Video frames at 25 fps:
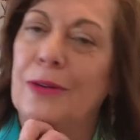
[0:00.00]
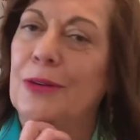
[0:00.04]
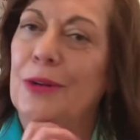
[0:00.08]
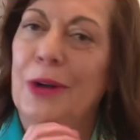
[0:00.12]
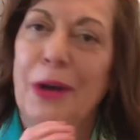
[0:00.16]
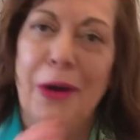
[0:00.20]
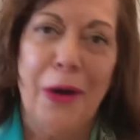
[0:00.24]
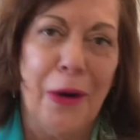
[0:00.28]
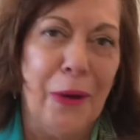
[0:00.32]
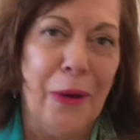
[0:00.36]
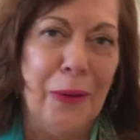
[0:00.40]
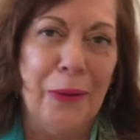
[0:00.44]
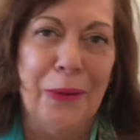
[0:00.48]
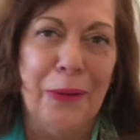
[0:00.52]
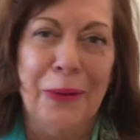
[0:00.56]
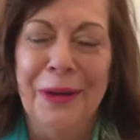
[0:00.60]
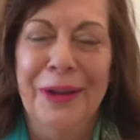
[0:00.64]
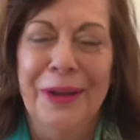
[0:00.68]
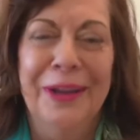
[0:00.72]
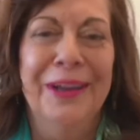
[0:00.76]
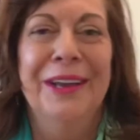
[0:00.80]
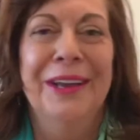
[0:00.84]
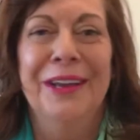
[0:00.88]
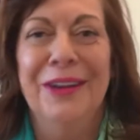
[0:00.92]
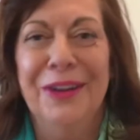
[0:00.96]
No,
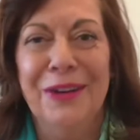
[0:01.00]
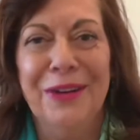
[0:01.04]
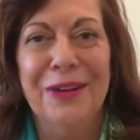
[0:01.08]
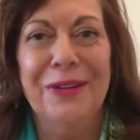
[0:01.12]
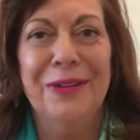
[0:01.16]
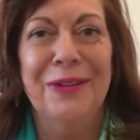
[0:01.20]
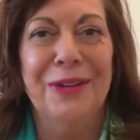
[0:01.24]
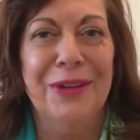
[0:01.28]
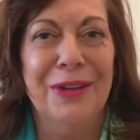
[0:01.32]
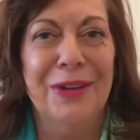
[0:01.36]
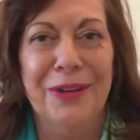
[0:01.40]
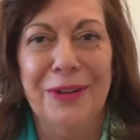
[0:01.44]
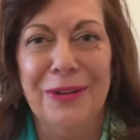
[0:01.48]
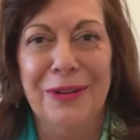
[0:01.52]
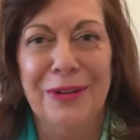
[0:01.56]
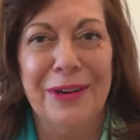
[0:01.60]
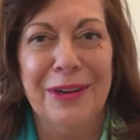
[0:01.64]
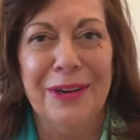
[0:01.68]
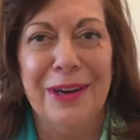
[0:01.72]
you're